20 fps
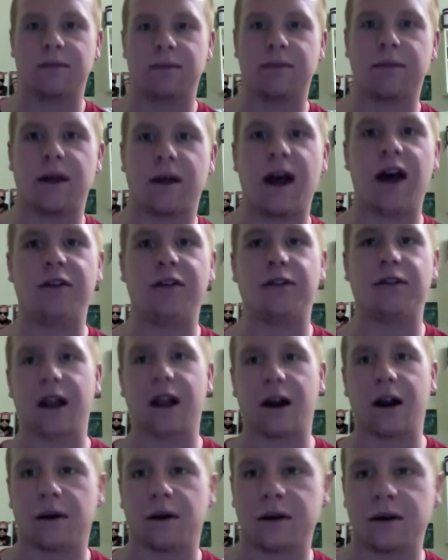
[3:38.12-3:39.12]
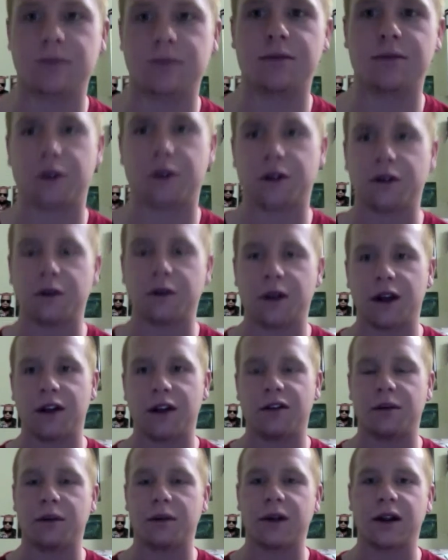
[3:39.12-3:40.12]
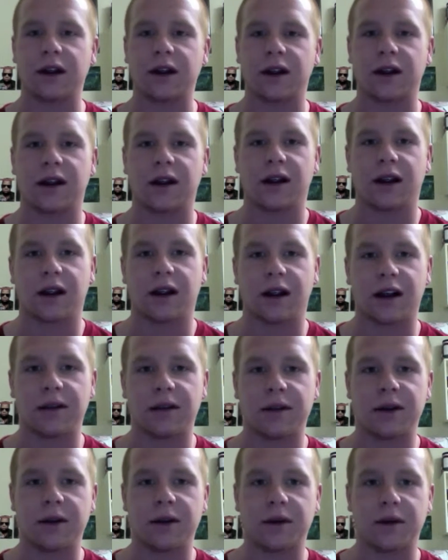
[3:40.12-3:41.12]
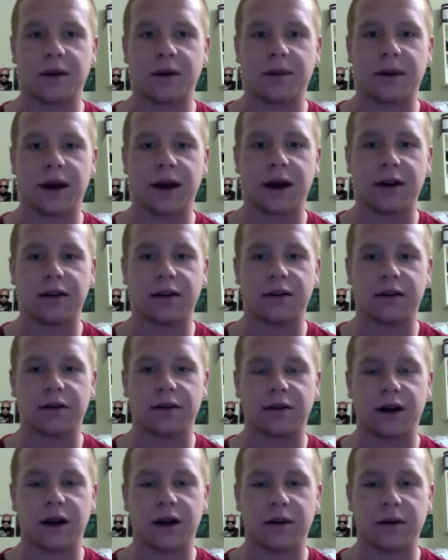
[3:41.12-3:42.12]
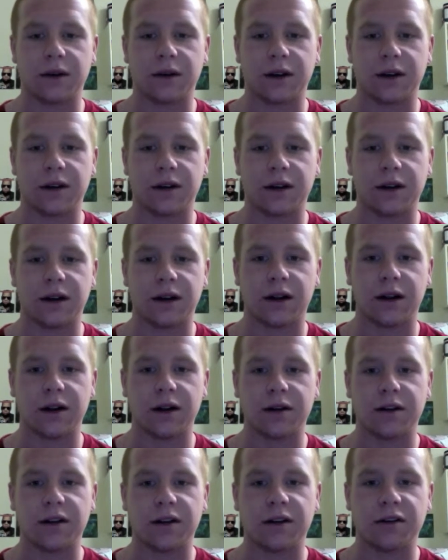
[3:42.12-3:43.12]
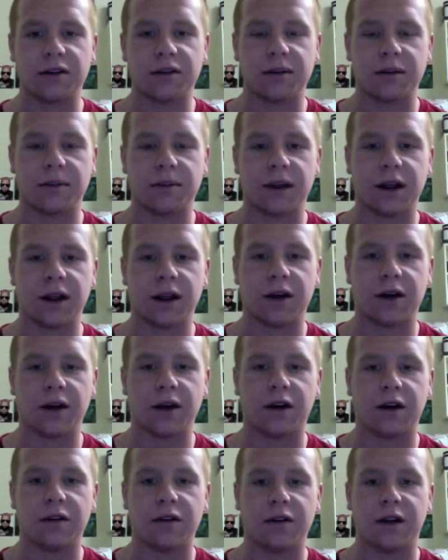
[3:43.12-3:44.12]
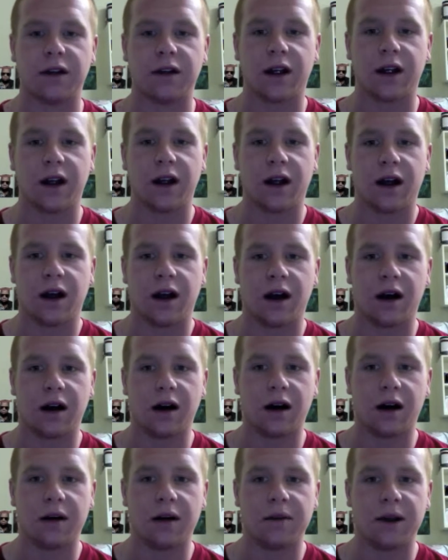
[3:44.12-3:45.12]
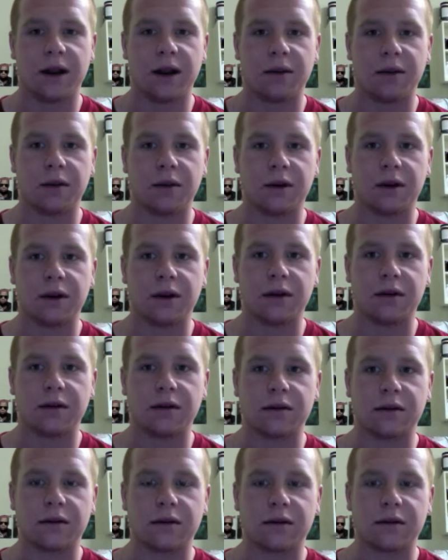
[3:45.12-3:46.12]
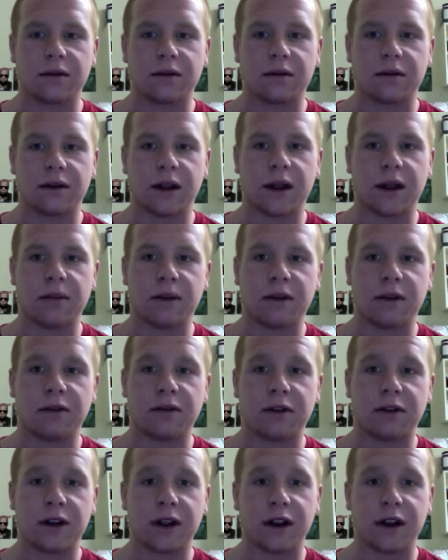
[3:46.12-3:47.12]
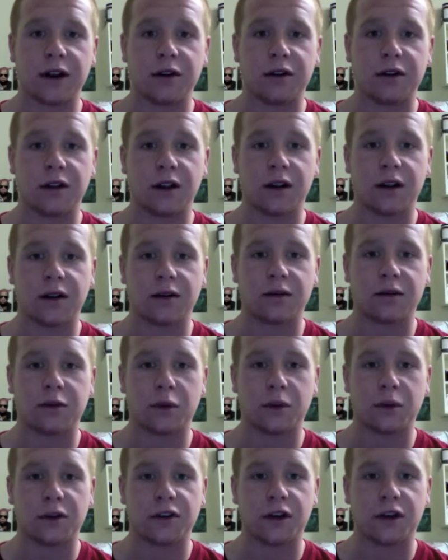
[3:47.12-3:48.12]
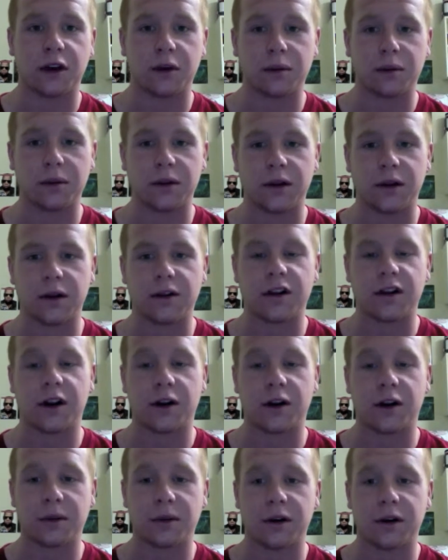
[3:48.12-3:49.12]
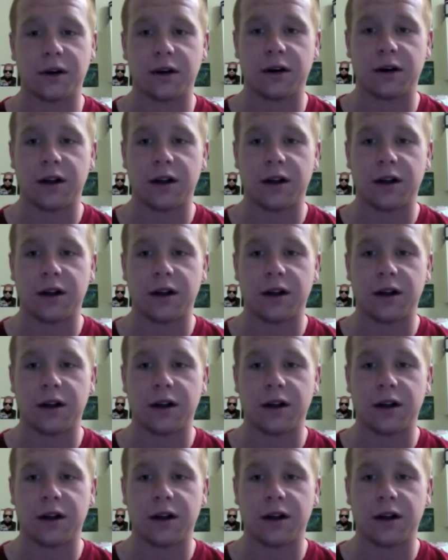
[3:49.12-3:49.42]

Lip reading: half an hour for 2 days a week, like I've been doing the past 5 weeks, and it seems to have been paying off. I've been able to get my friend, who's a former soccer player,